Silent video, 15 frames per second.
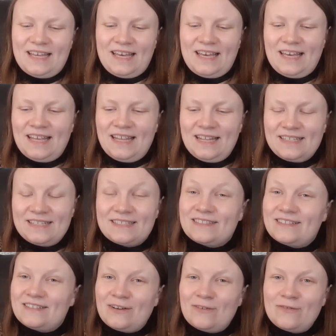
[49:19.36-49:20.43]
and
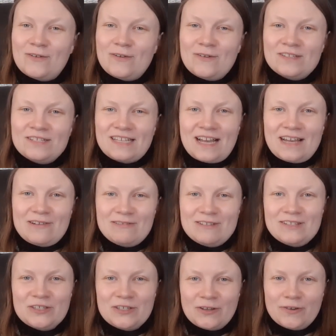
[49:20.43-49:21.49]
of course I will
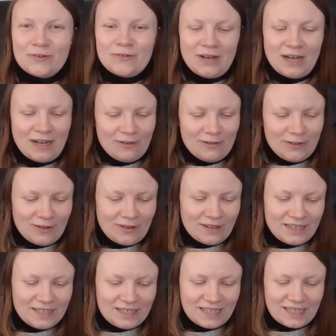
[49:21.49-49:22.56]
show you how long
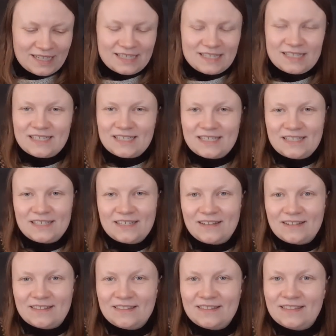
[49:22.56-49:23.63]
it has
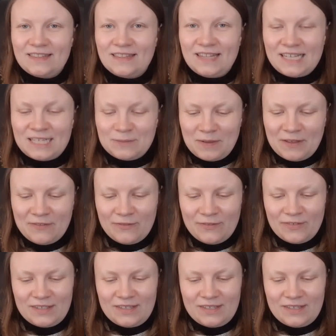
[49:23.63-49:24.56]
gotten next month.